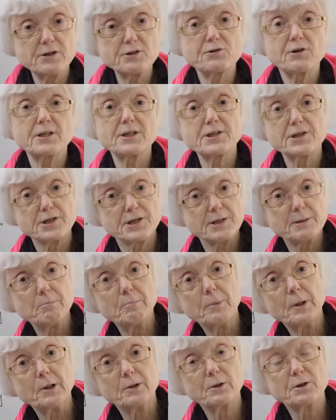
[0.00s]
interested
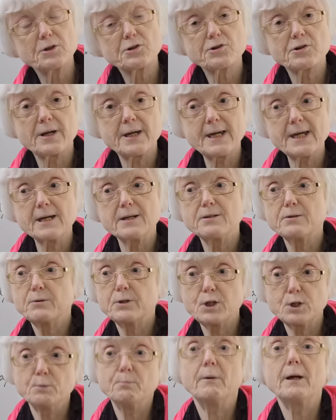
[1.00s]
in poetry, and
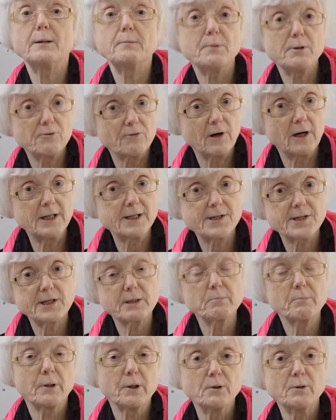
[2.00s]
you may be
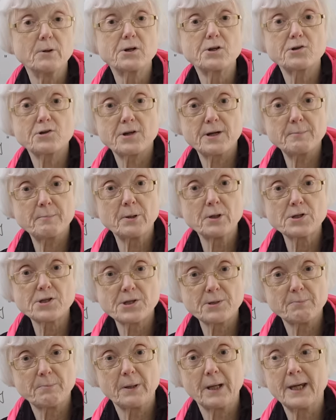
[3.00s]
writing poetry,
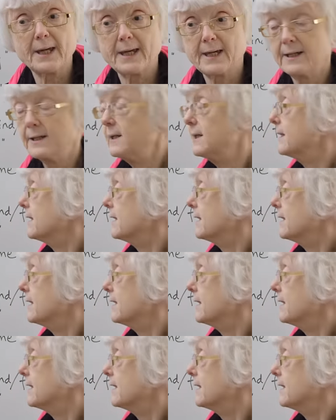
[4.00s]
possibly,